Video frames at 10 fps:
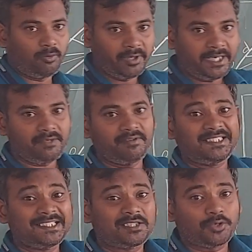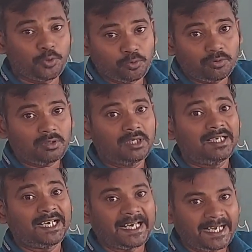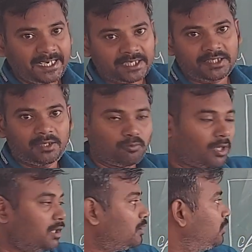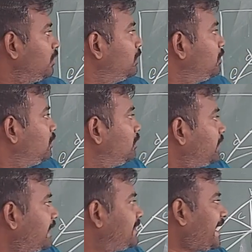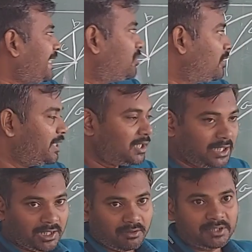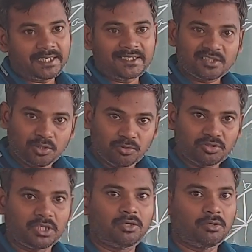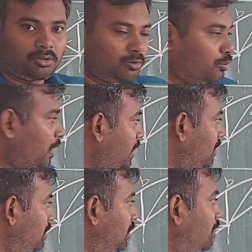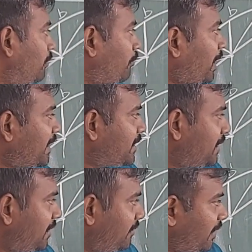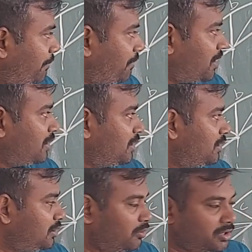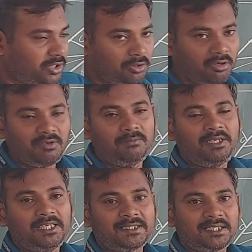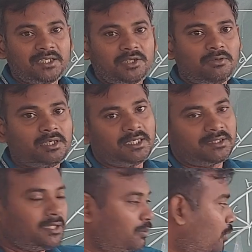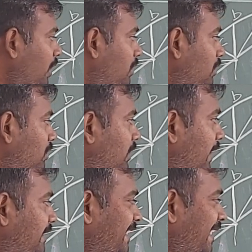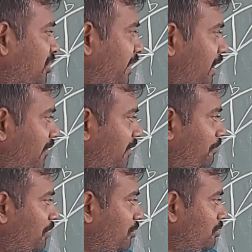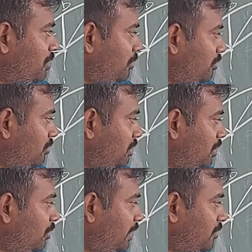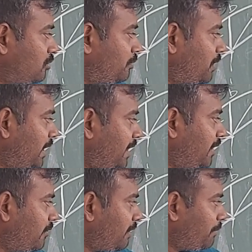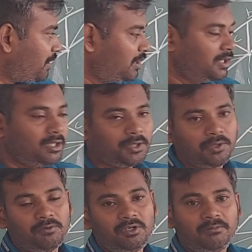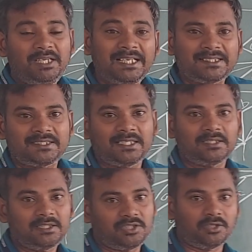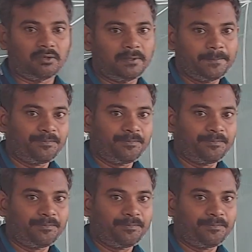fluid, which is Q greater than 1. Then saturated liquid, that is Q is equal to 1. Partially vapor, your 0 will be less than Q and less than 1. And saturated vapor, Q is equal to 0. And superheated vapor, Q will be less than the 0.